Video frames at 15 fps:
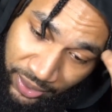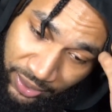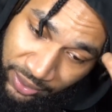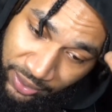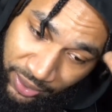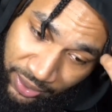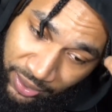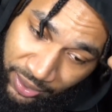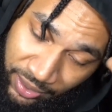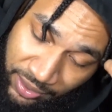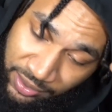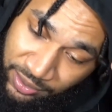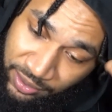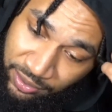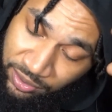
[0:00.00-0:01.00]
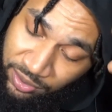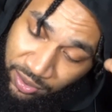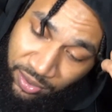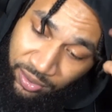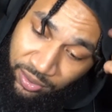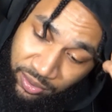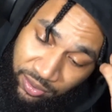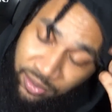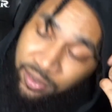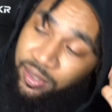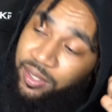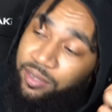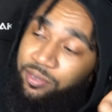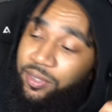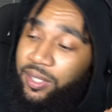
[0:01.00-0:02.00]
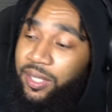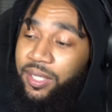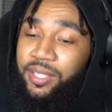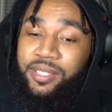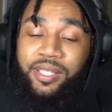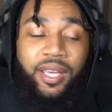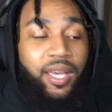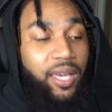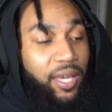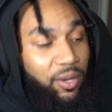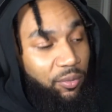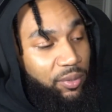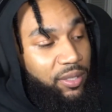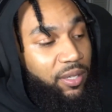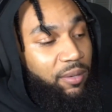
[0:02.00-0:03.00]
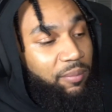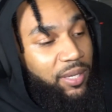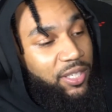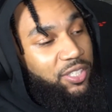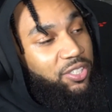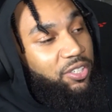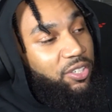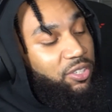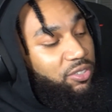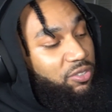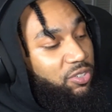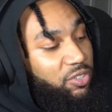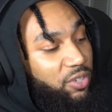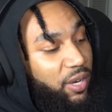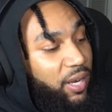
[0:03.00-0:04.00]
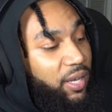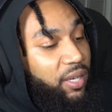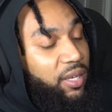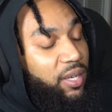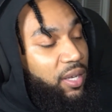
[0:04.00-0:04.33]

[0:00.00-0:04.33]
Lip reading: take care of yourself, you gonna live with us, and we gonna make sure you straight.